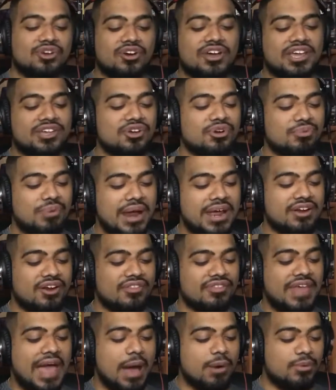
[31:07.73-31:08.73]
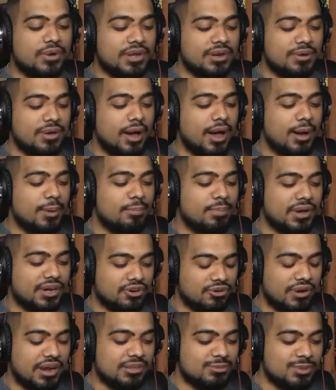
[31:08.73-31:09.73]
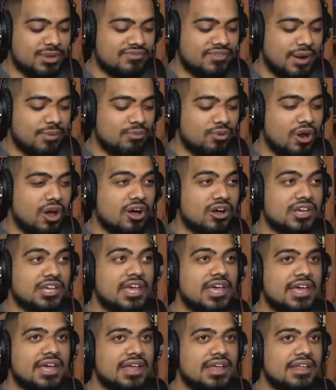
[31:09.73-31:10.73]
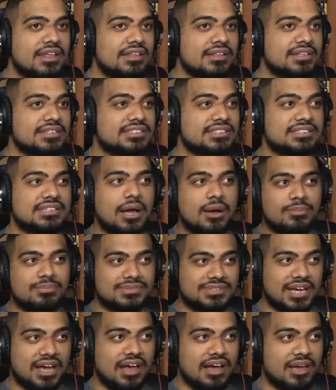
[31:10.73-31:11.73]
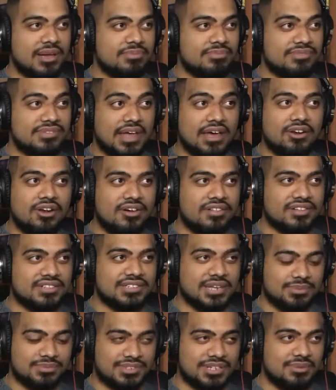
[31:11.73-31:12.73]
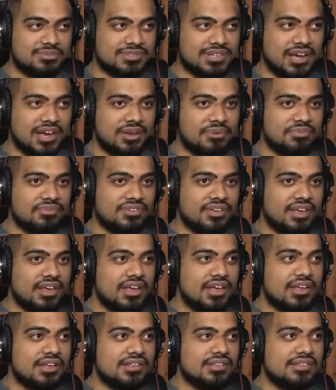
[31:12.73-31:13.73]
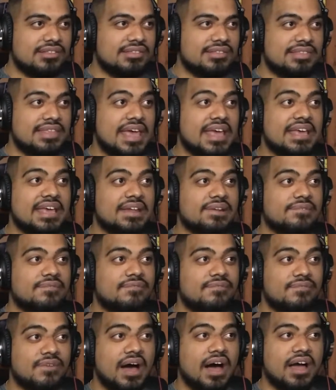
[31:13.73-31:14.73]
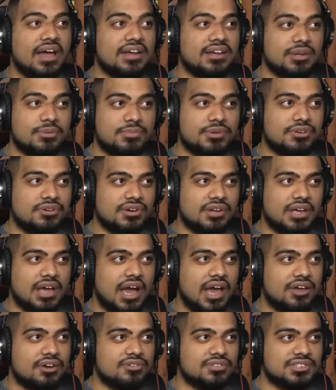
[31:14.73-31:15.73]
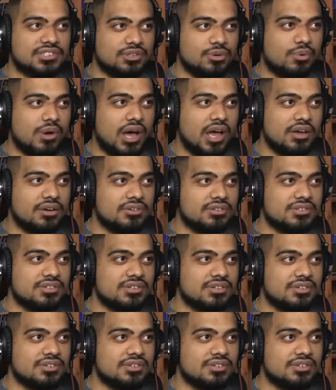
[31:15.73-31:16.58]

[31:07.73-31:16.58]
Okay, you're right on that one. But correct me if I'm wrong. Sometimes, not all the time. Sometimes they can find immunity idols in the wild.